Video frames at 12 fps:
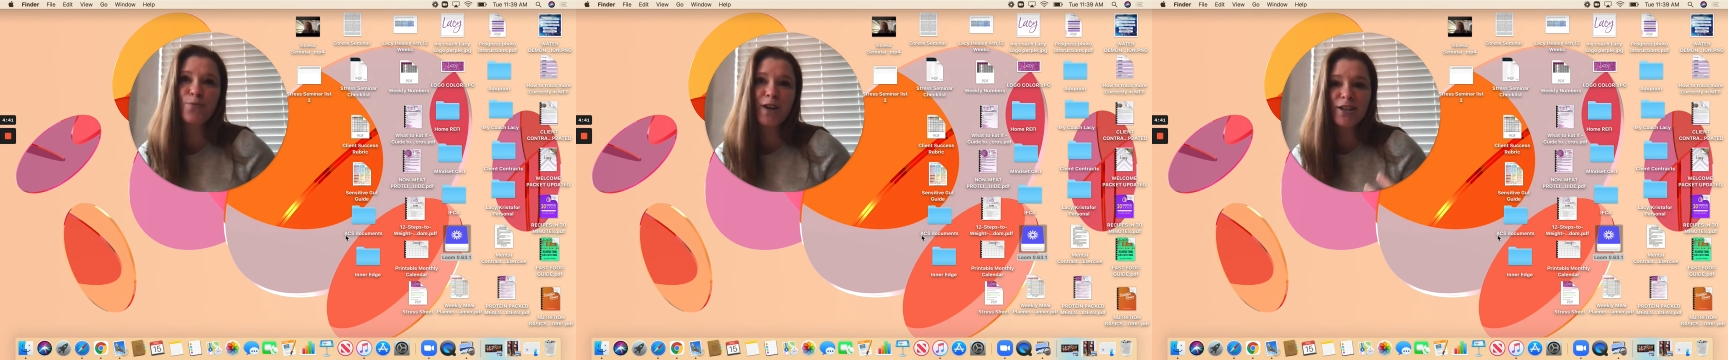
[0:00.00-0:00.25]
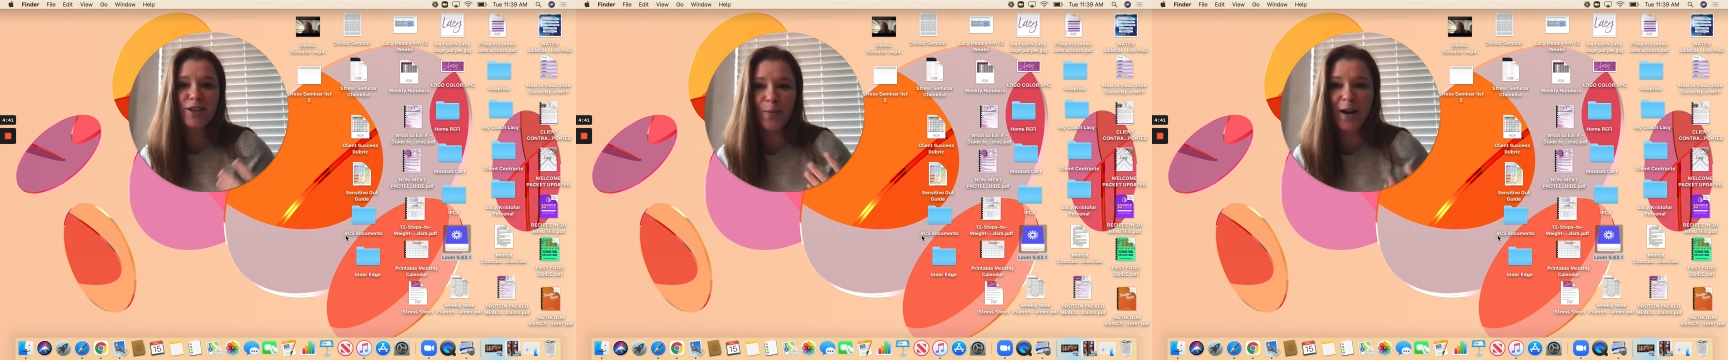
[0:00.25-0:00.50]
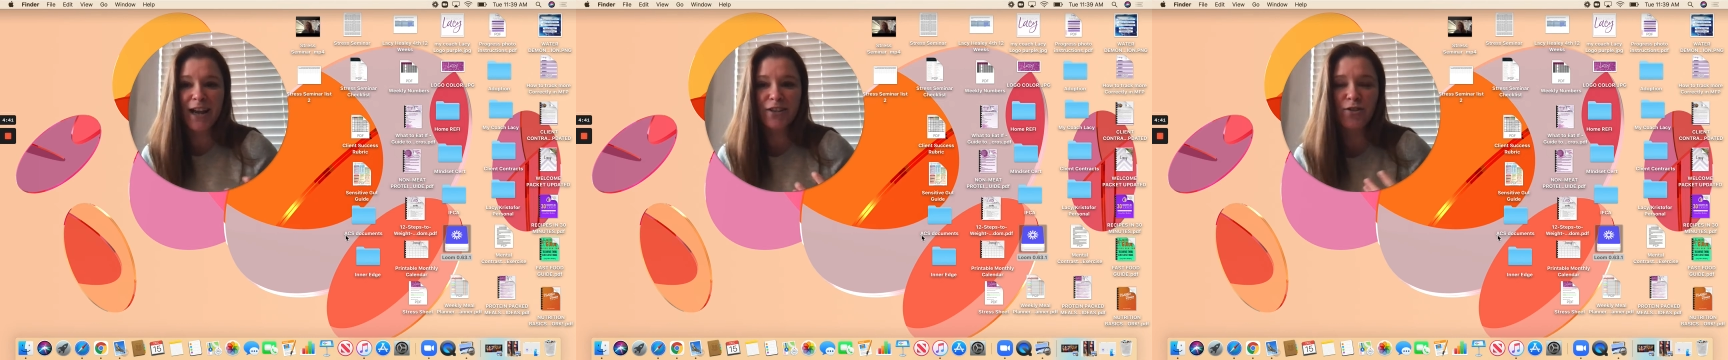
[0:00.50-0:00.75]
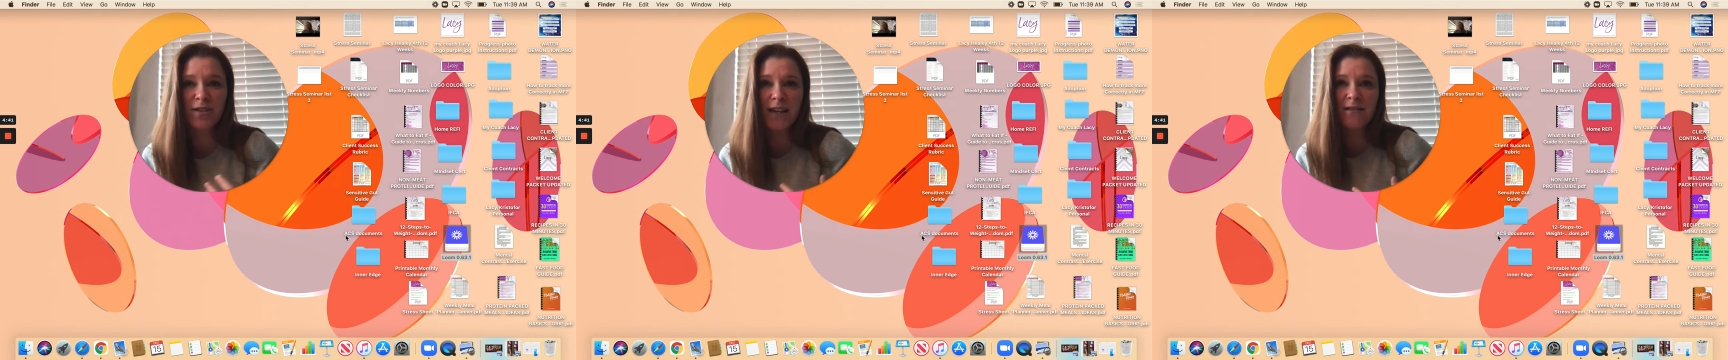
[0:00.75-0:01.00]
When I talk about
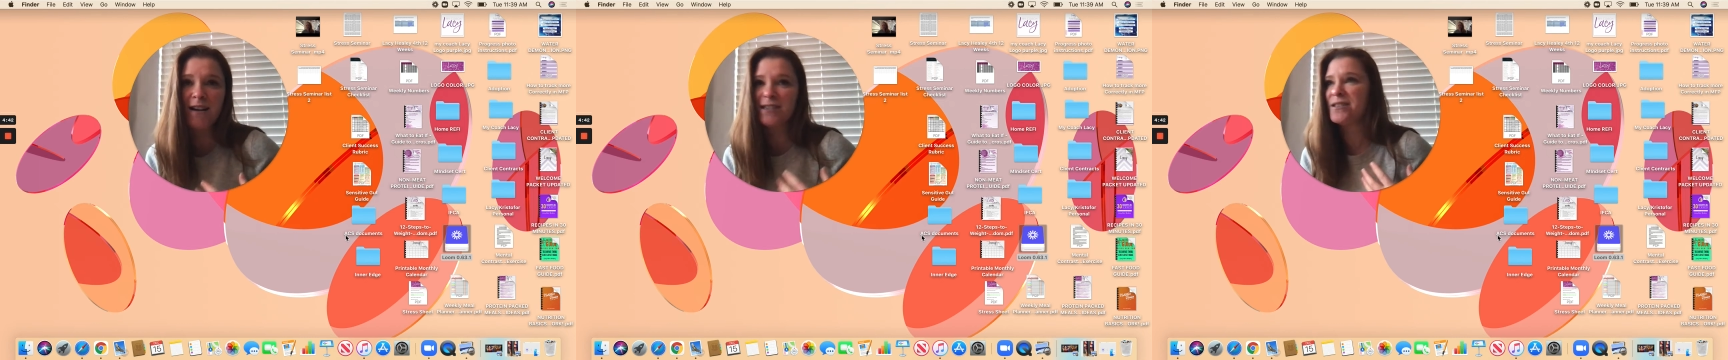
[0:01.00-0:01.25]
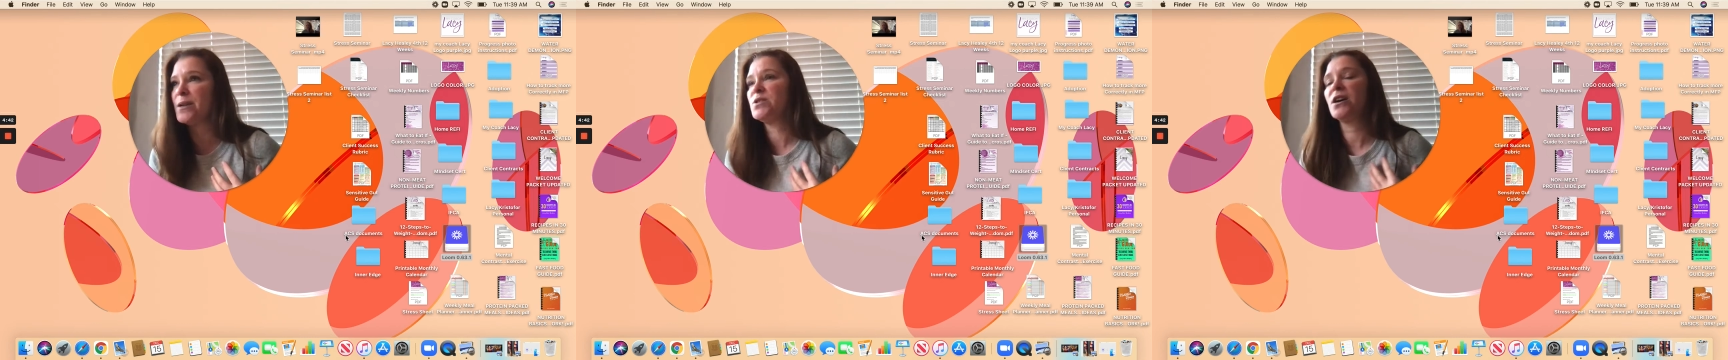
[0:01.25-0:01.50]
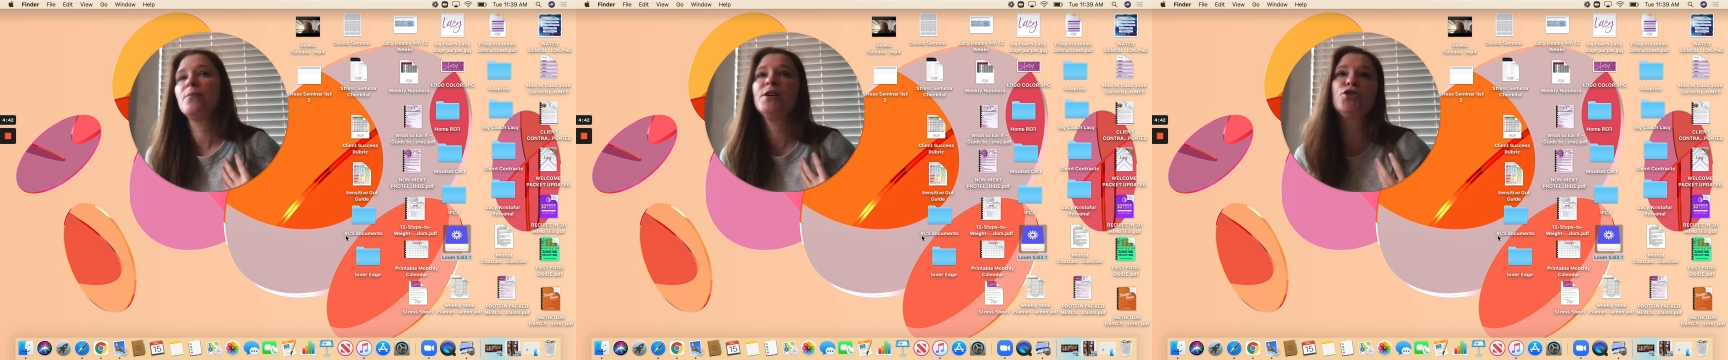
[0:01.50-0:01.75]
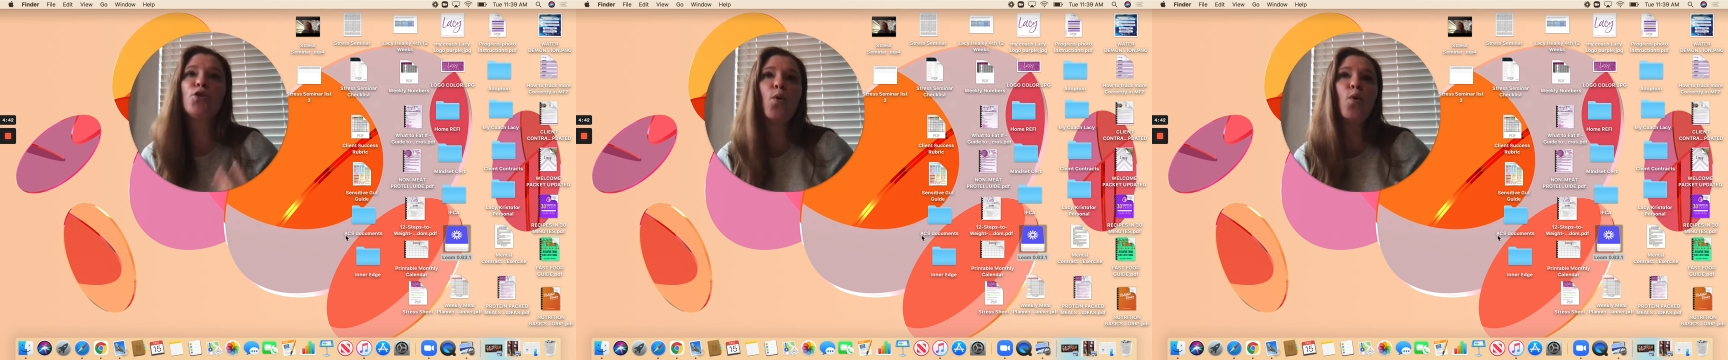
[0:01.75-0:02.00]
exercise classes, I'm talking
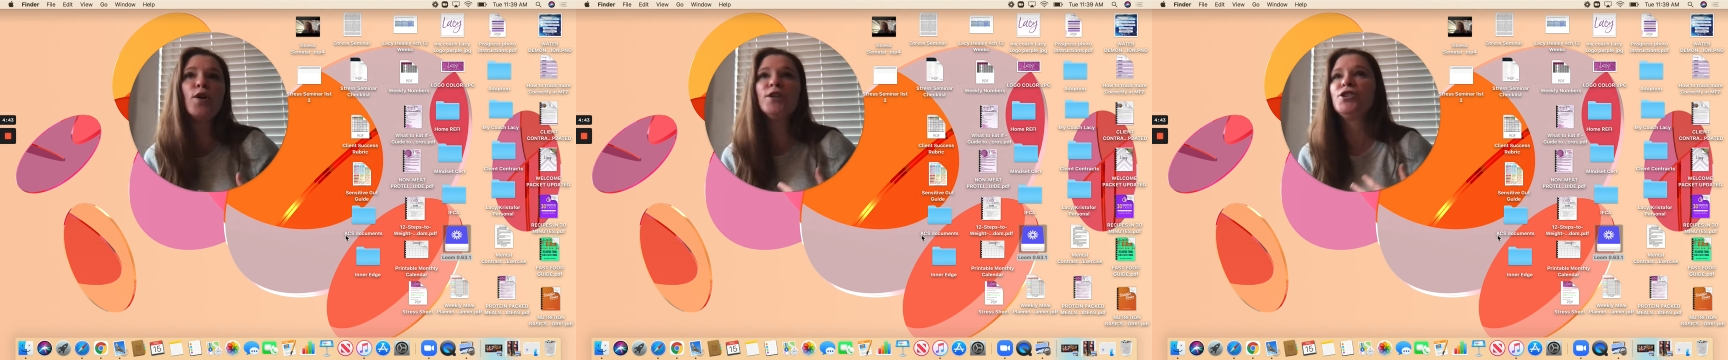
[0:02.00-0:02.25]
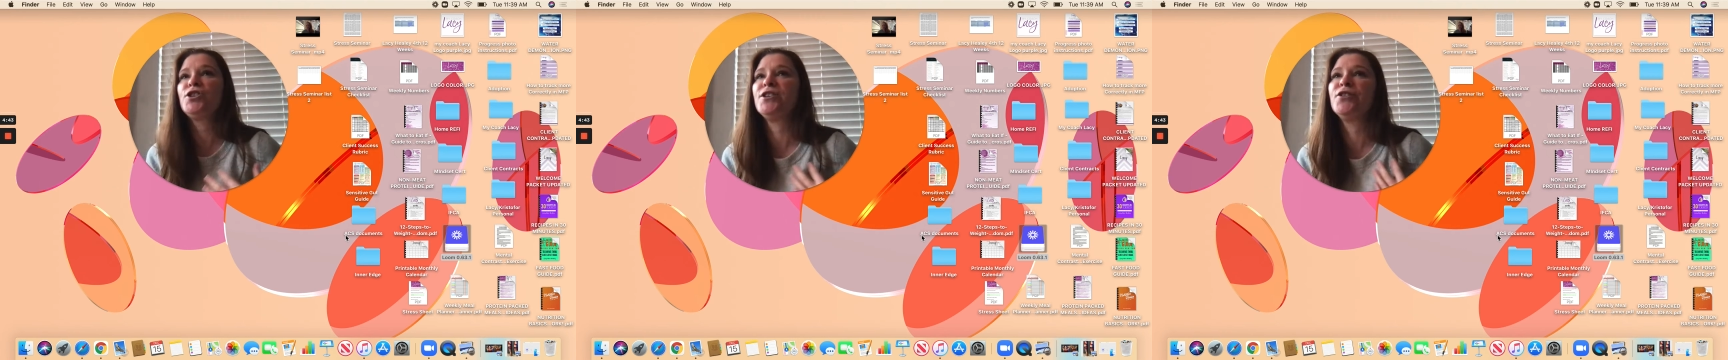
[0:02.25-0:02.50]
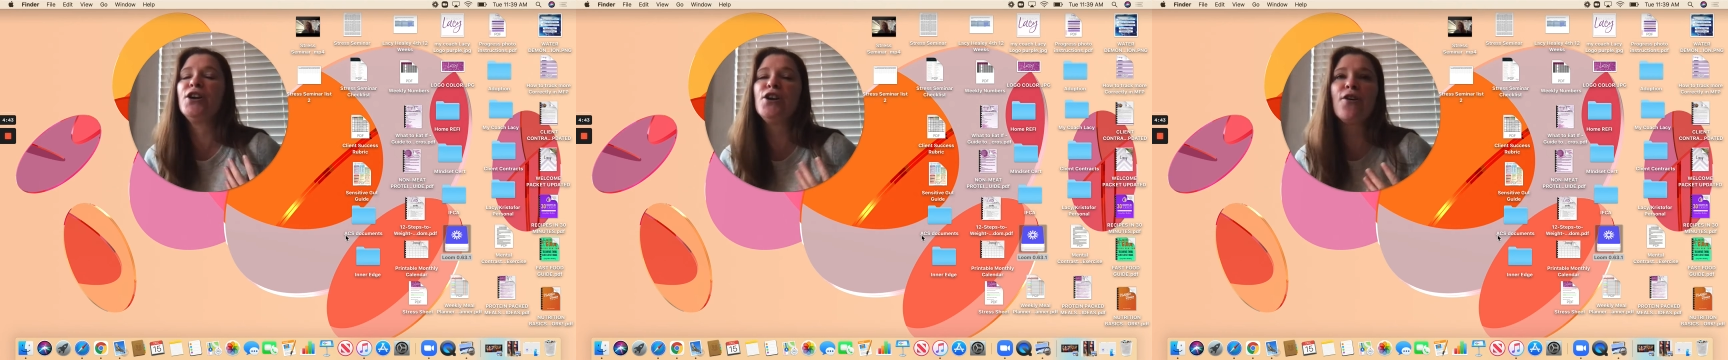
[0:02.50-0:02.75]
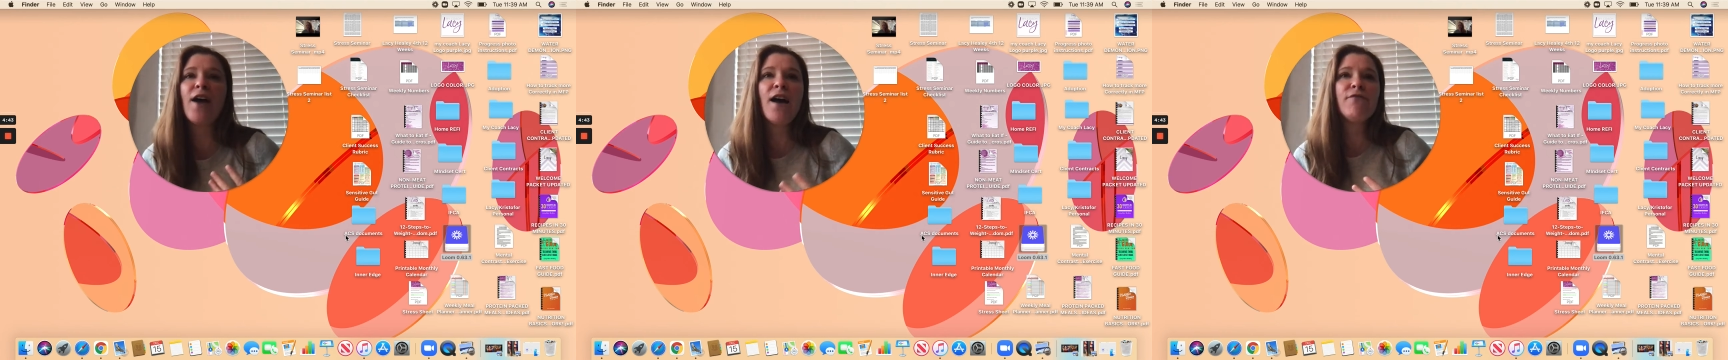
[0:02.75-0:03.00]
about your Orange Theory,
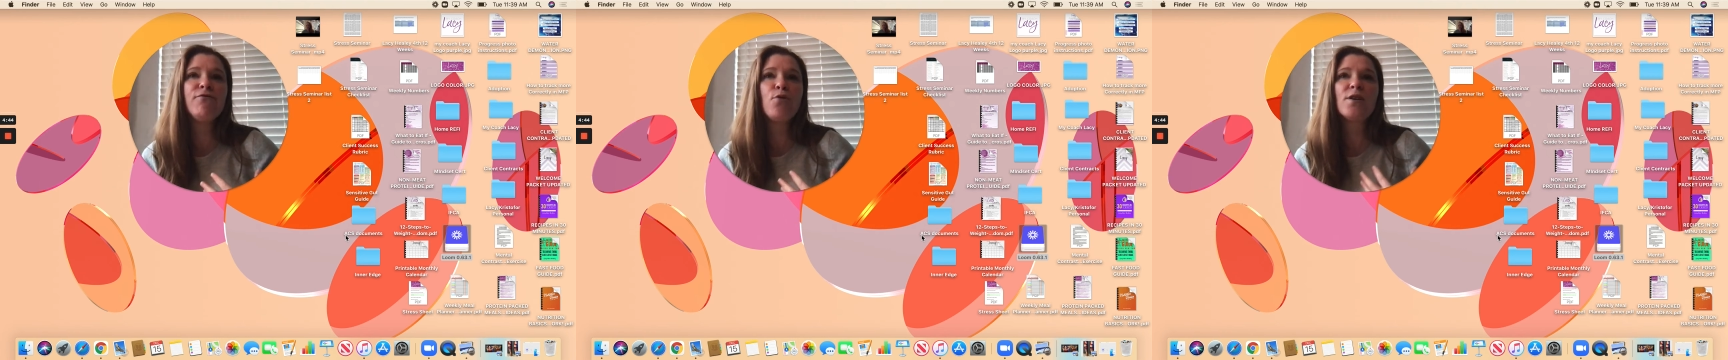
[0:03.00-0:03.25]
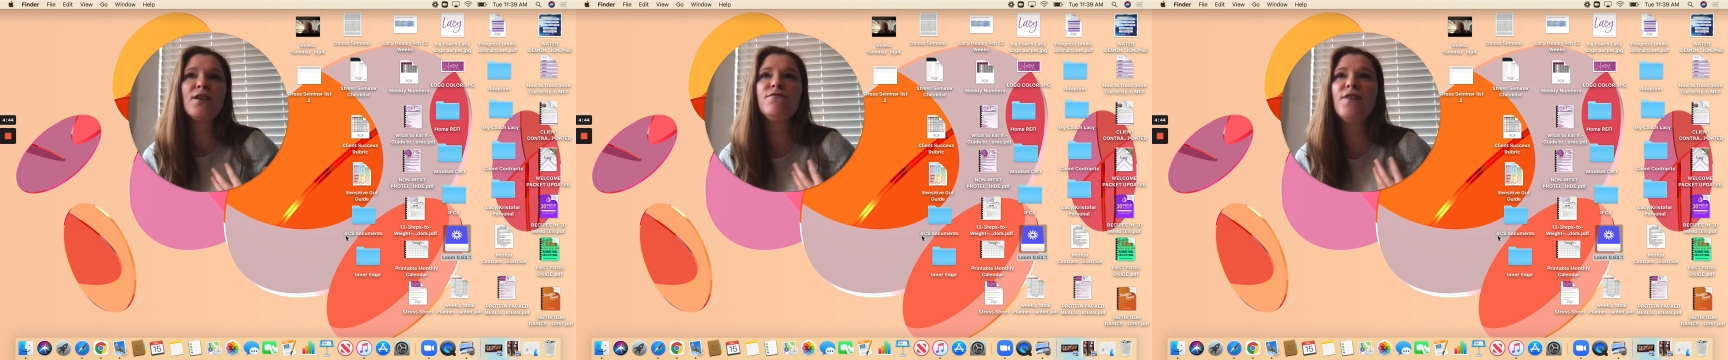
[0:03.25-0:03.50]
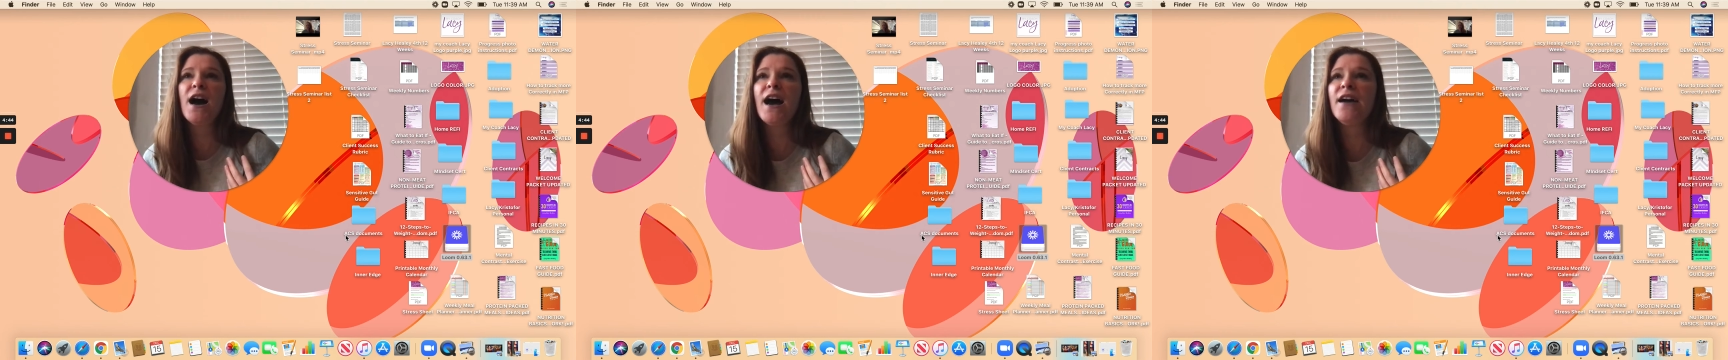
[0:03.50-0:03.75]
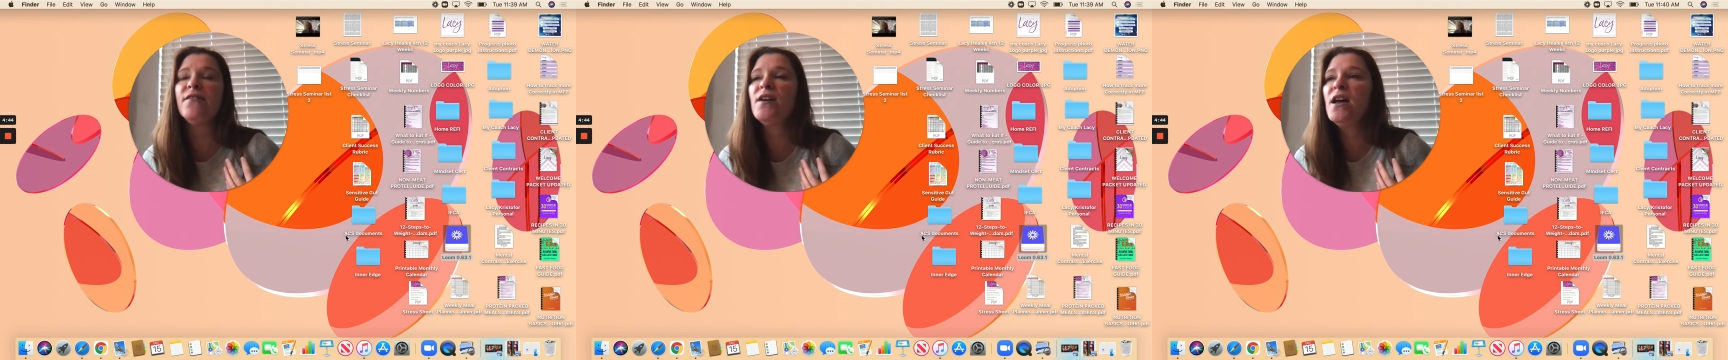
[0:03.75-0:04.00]
your F45,